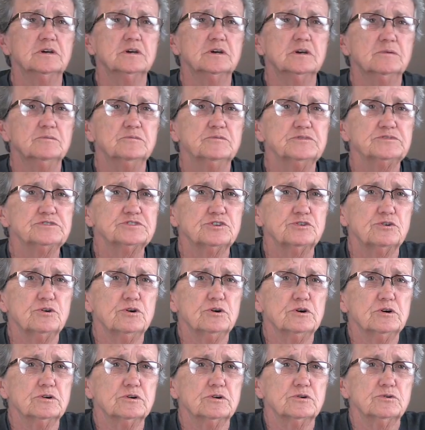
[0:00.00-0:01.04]
Miss
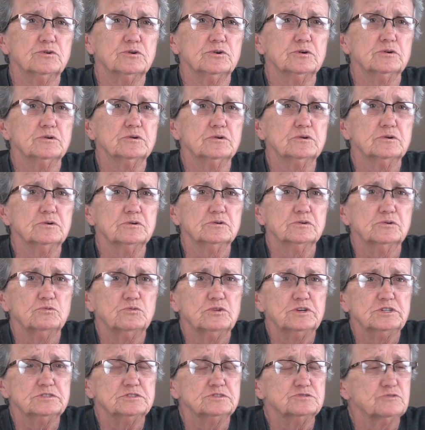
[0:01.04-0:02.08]
Carr or the
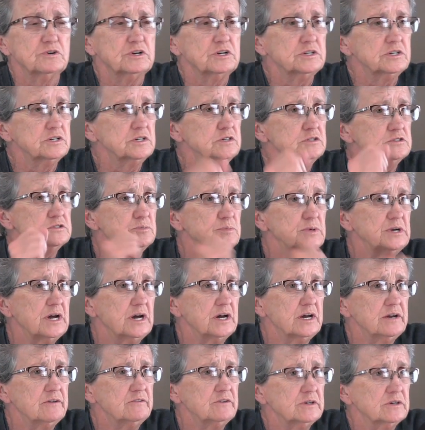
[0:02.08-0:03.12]
ones running against me, I
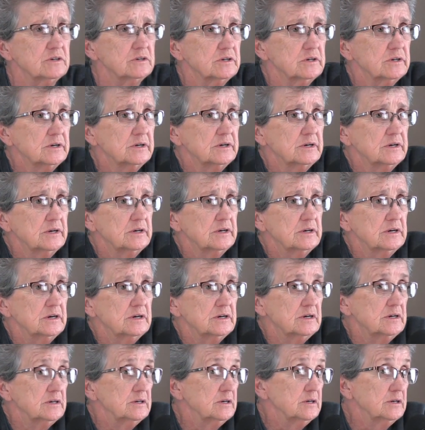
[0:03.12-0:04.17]
haven't.
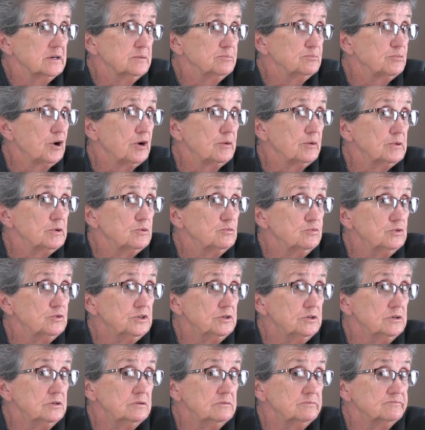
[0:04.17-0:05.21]
I probably
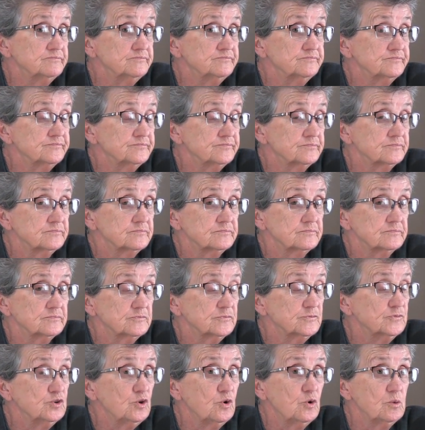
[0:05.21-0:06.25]
wouldn't
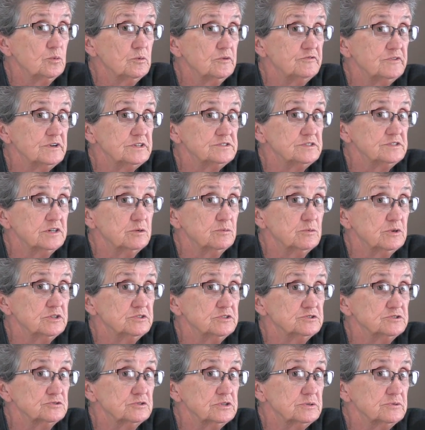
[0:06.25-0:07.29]
know them if I seen them on the
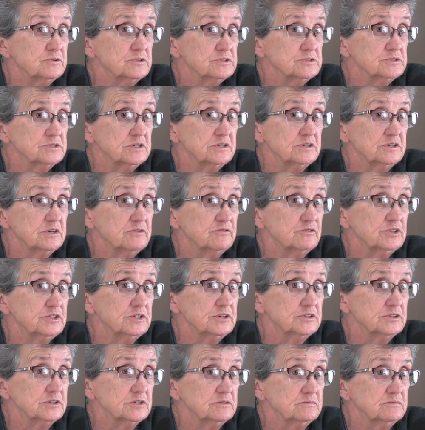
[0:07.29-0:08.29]
street because they're never at the,